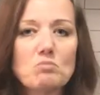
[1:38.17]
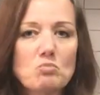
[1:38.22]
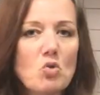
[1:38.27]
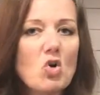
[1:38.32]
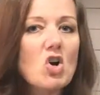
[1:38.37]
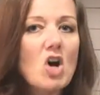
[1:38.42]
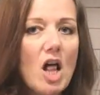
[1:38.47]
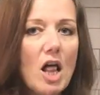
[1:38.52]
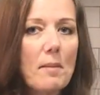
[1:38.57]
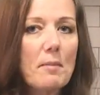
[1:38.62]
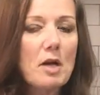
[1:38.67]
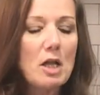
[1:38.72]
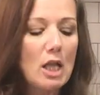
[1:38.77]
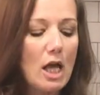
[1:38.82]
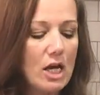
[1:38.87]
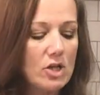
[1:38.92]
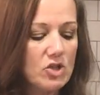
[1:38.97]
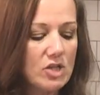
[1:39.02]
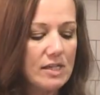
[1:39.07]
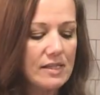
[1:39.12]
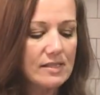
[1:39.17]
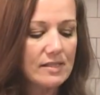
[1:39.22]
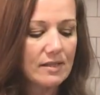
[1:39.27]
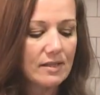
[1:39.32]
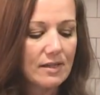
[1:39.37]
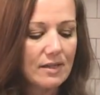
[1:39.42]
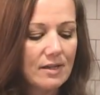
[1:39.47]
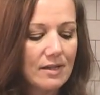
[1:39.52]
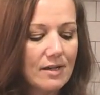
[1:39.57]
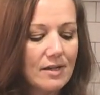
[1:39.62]
We'll call them kolaches.
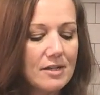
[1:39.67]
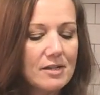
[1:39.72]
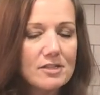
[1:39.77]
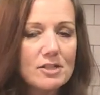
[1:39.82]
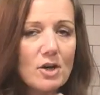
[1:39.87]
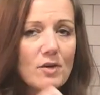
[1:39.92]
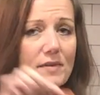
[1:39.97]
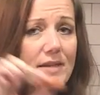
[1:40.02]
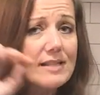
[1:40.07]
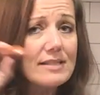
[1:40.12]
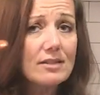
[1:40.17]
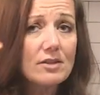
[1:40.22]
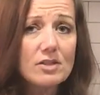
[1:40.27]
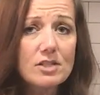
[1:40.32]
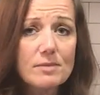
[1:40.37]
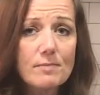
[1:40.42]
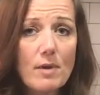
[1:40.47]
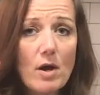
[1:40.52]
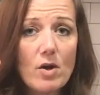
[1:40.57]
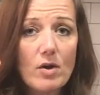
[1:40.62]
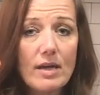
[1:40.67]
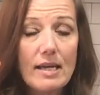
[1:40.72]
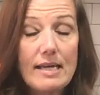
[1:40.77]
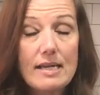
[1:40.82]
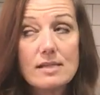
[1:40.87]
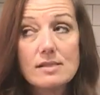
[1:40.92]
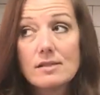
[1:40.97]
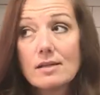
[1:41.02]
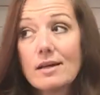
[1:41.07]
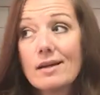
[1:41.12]
So these little
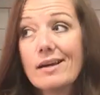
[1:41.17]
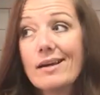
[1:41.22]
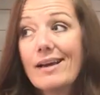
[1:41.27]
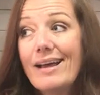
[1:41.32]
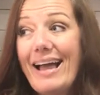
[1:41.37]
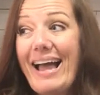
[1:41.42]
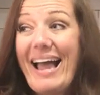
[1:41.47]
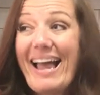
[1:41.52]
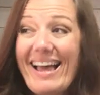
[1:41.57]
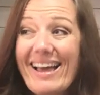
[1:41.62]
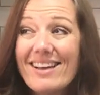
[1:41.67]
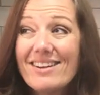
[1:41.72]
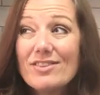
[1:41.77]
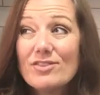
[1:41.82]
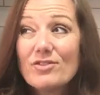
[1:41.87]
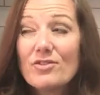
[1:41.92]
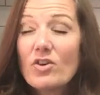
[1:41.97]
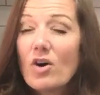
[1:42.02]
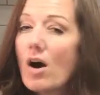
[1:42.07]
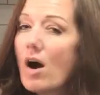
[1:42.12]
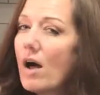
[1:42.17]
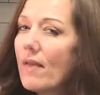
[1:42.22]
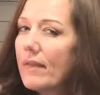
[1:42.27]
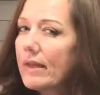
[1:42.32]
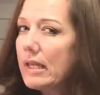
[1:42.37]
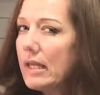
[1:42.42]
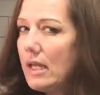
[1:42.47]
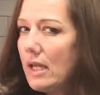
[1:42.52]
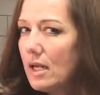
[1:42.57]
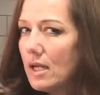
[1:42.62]
smokies, and for all the
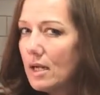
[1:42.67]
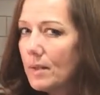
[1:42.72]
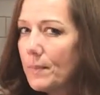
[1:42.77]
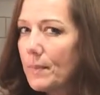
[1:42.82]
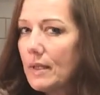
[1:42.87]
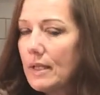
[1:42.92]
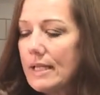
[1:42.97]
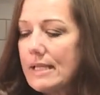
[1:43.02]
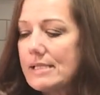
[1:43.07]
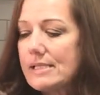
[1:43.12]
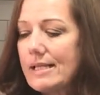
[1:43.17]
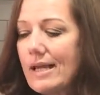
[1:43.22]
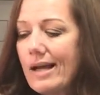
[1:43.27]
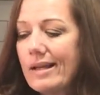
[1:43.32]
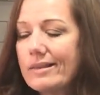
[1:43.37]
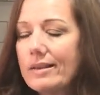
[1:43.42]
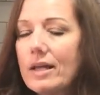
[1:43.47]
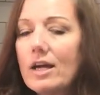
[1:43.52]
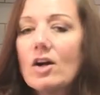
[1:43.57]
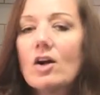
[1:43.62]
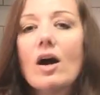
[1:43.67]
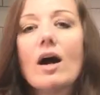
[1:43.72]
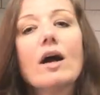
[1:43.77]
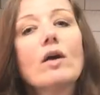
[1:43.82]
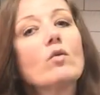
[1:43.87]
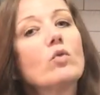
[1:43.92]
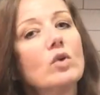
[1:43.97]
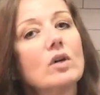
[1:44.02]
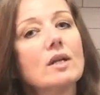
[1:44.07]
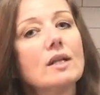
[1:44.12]
keto police out there,
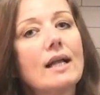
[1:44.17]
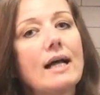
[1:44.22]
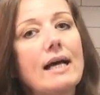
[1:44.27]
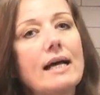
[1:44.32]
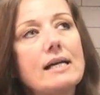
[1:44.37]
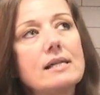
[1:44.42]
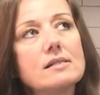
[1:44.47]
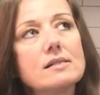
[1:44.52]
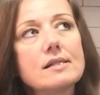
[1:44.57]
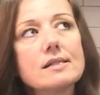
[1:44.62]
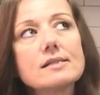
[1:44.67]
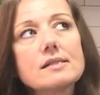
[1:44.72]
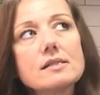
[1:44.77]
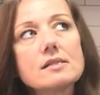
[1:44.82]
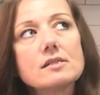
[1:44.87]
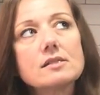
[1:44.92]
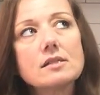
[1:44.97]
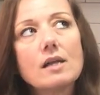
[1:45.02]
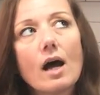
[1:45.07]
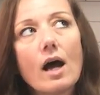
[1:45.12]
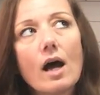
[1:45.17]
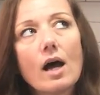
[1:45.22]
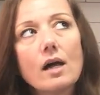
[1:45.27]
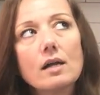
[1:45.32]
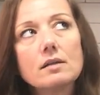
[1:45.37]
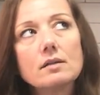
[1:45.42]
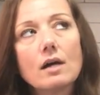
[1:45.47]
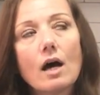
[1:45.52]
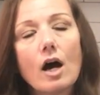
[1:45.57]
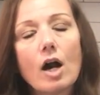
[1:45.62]
I realize this is
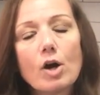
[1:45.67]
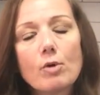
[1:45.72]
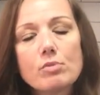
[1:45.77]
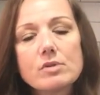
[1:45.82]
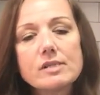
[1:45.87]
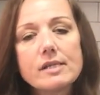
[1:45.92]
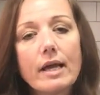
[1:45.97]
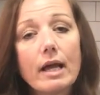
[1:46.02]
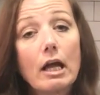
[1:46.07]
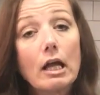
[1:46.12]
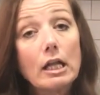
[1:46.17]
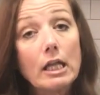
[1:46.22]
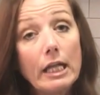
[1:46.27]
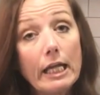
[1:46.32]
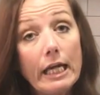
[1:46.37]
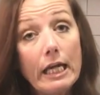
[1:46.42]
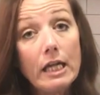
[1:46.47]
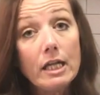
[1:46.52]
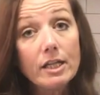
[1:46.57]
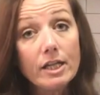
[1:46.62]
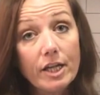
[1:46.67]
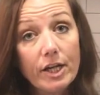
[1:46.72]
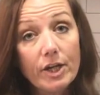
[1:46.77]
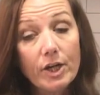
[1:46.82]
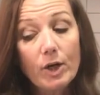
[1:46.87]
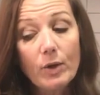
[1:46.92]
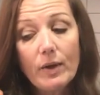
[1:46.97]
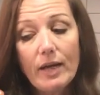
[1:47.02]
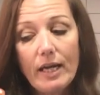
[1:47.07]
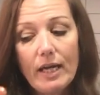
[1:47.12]
not 100% clean
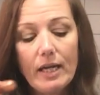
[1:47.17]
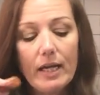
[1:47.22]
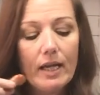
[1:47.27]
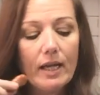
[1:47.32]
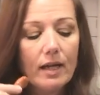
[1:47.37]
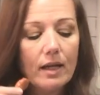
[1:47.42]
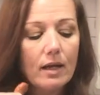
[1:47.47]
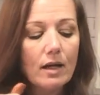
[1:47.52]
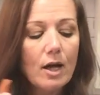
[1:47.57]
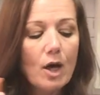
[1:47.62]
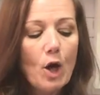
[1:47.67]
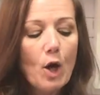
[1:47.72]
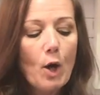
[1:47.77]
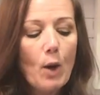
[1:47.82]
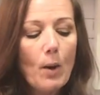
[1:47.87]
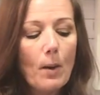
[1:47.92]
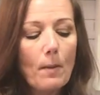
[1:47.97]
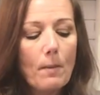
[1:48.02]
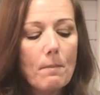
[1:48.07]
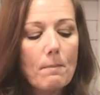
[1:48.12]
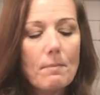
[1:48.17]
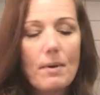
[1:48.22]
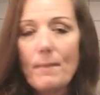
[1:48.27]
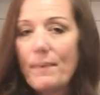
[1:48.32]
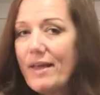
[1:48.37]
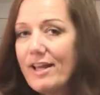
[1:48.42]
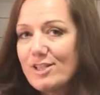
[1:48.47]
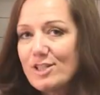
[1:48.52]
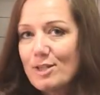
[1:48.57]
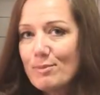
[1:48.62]
keto eating,
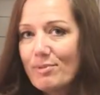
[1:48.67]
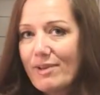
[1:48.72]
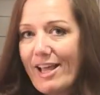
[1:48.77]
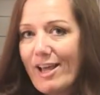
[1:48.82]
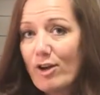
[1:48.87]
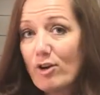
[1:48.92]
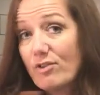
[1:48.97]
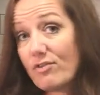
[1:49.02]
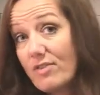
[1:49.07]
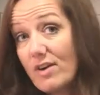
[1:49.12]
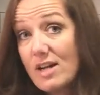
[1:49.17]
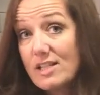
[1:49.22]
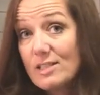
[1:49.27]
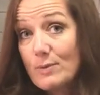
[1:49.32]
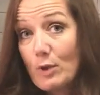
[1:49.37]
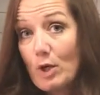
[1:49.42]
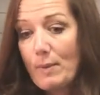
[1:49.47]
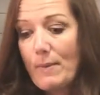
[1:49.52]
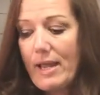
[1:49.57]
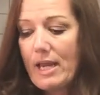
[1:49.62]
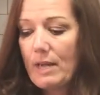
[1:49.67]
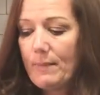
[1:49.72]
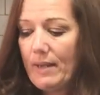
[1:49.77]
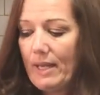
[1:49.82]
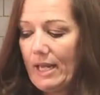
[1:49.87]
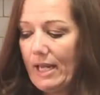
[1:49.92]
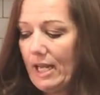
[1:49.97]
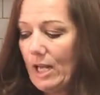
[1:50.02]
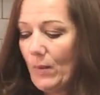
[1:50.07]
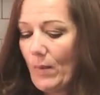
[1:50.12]
but pigs in a blanket are fun, so we're gonna make them
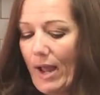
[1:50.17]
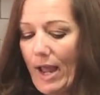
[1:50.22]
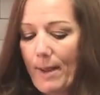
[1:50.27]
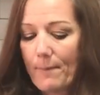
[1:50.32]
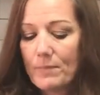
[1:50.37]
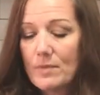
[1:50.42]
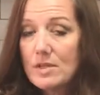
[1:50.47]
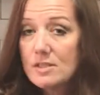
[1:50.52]
eat anyway.